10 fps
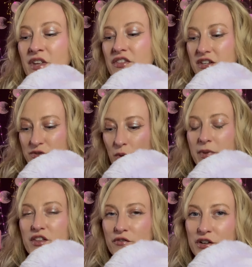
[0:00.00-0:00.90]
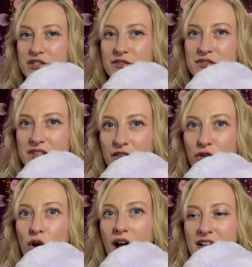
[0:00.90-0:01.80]
this will be the first of
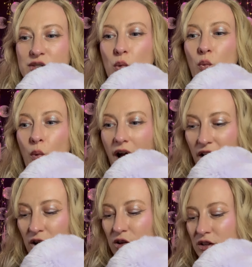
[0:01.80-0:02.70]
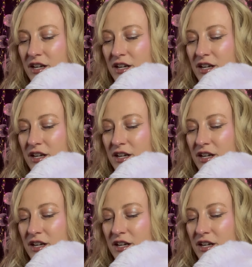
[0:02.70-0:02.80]
several as well.